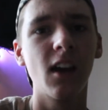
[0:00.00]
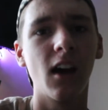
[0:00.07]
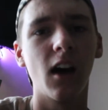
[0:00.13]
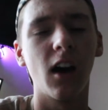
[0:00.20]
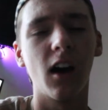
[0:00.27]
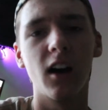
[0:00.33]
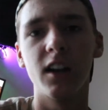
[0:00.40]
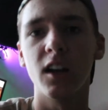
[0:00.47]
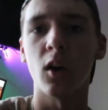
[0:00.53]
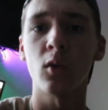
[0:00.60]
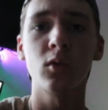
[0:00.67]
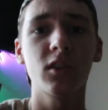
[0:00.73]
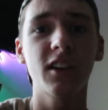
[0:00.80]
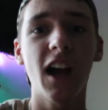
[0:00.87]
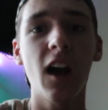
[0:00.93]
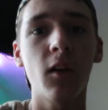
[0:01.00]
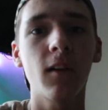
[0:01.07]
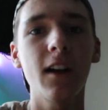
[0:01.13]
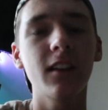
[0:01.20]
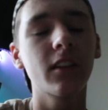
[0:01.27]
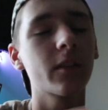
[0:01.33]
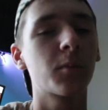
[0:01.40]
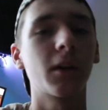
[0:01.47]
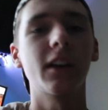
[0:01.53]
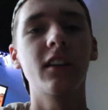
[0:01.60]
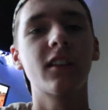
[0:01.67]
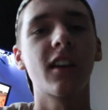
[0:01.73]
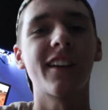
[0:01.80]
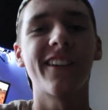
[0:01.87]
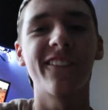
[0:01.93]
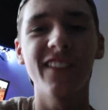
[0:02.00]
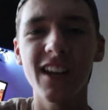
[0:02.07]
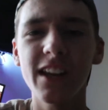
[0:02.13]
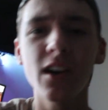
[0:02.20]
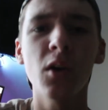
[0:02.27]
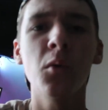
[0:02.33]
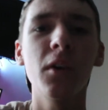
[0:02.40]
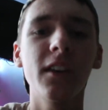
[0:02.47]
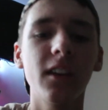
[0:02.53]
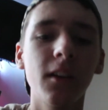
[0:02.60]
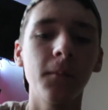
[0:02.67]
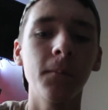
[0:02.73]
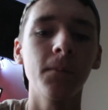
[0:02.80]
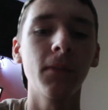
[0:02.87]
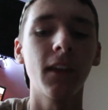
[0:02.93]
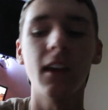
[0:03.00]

An older guy races, but he's there to video with him.